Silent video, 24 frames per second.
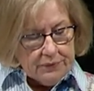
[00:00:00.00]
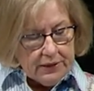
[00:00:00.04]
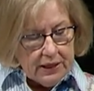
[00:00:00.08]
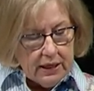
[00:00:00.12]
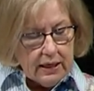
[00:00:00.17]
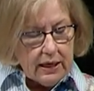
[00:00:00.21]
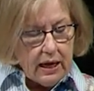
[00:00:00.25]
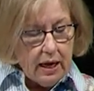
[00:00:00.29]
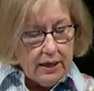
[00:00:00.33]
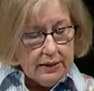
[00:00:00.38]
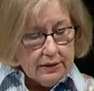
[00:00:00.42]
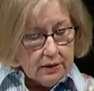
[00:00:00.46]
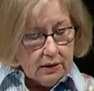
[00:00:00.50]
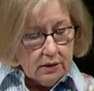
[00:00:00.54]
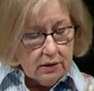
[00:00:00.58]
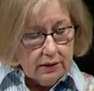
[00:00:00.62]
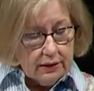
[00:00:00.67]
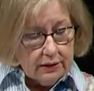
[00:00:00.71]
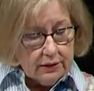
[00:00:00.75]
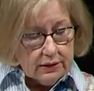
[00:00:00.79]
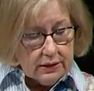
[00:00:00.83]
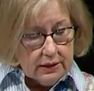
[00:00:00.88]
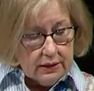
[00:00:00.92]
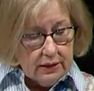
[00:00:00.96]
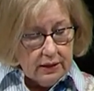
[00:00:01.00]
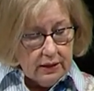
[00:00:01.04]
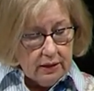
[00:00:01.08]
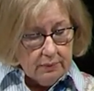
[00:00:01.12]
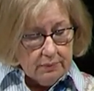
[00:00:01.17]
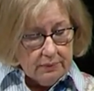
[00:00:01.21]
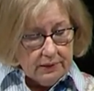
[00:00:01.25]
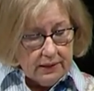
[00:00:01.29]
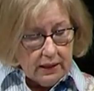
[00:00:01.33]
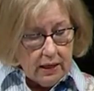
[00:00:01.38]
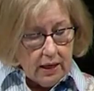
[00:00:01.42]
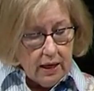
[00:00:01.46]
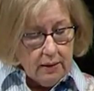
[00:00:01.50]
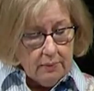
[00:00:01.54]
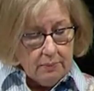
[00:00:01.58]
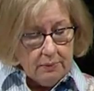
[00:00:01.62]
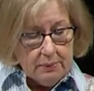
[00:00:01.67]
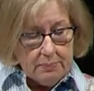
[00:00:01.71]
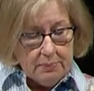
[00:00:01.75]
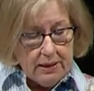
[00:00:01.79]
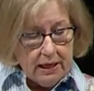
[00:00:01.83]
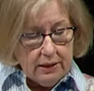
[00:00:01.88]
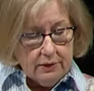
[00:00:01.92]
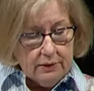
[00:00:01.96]
And I declare to him that I am
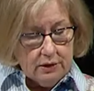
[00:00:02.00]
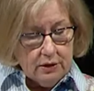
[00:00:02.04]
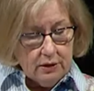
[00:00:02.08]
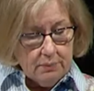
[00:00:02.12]
about